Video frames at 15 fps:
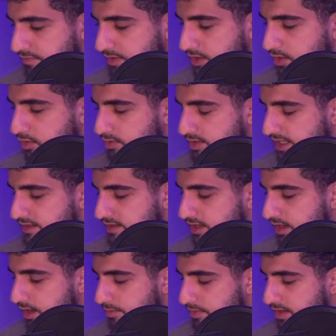we know that the
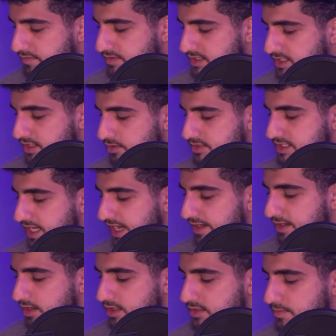number of zeros
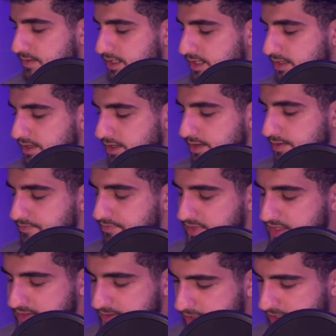cannot be
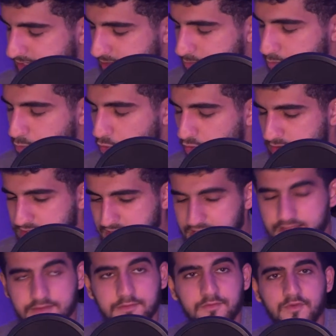more
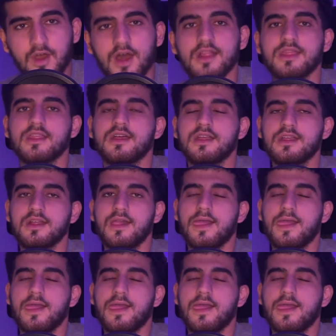than 1.